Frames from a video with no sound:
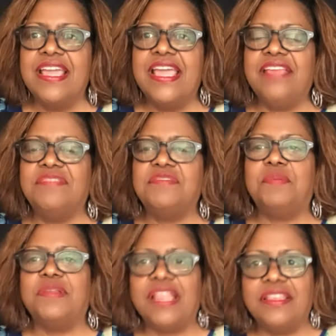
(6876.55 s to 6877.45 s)
He said,
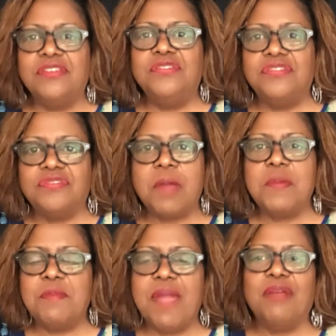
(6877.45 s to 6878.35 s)
but you just come
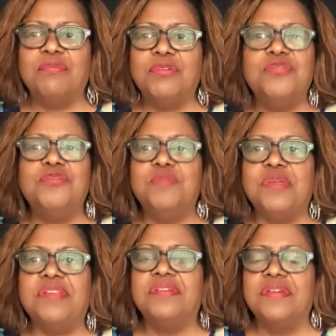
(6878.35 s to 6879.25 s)
to my room
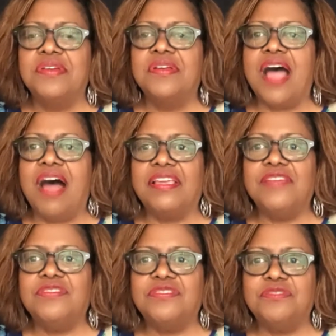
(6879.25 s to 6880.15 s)
and I'll
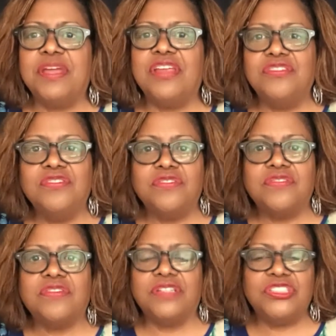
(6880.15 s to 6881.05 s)
give you some money and you
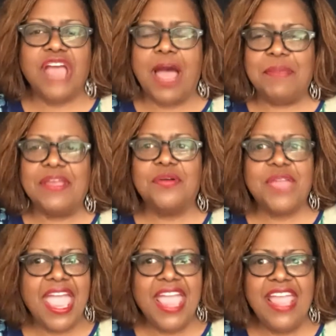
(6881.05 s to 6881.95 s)
just go shopping,
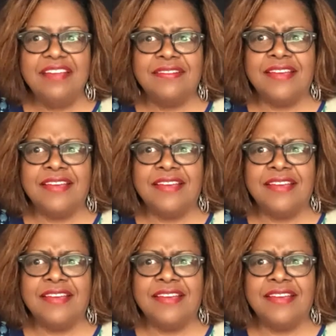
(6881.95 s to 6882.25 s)
okay?